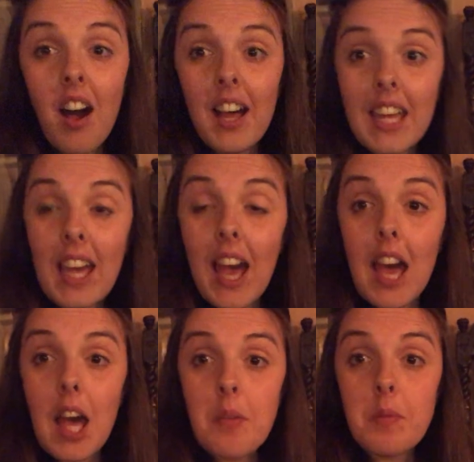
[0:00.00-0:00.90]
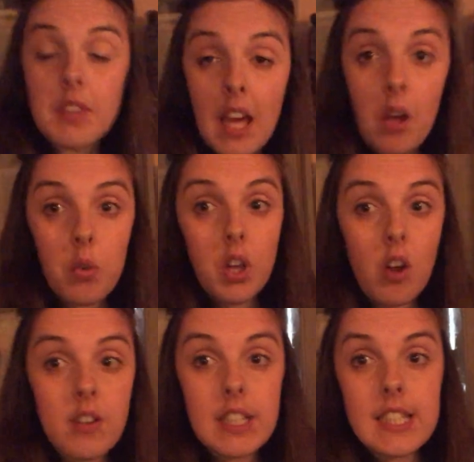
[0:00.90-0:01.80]
I am now
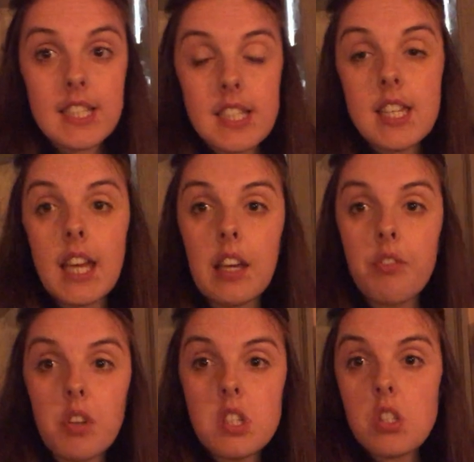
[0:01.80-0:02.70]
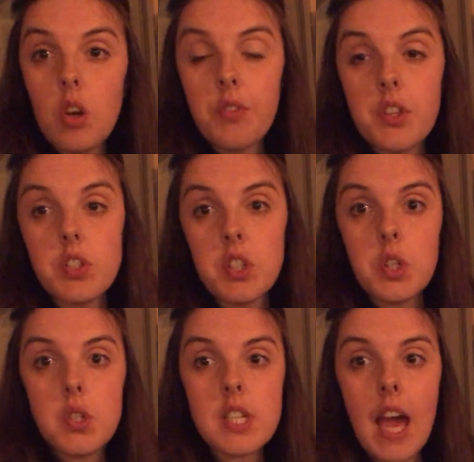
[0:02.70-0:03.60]
currently sitting in front of the
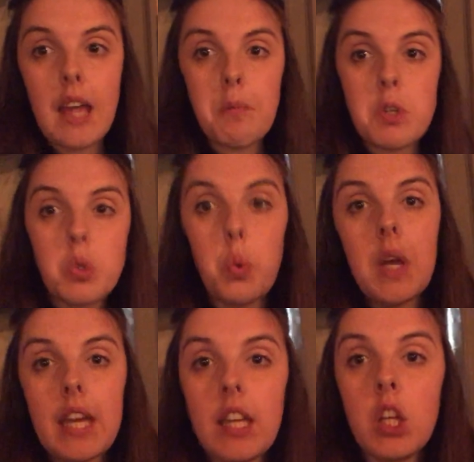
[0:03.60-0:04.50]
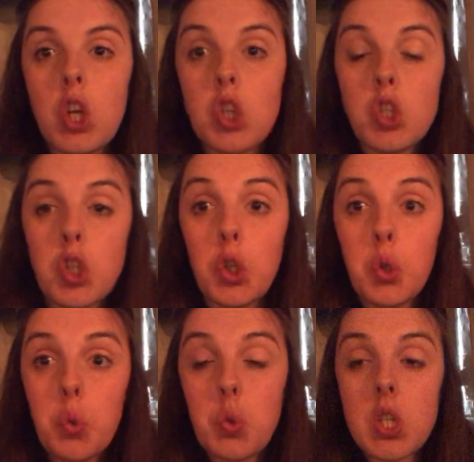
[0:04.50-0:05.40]
suite and between
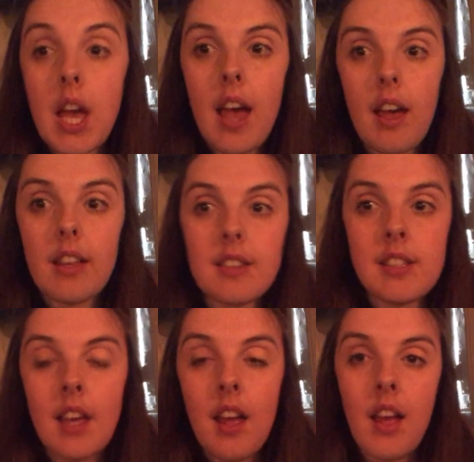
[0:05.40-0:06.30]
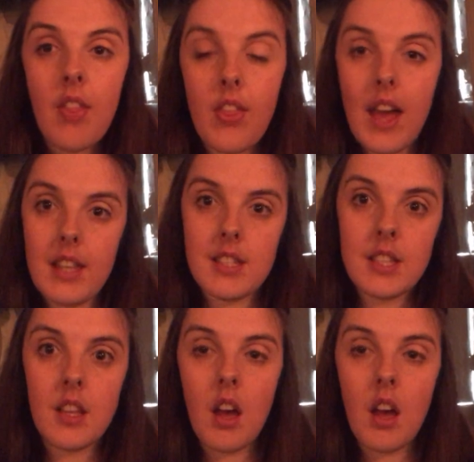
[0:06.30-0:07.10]
two chairs that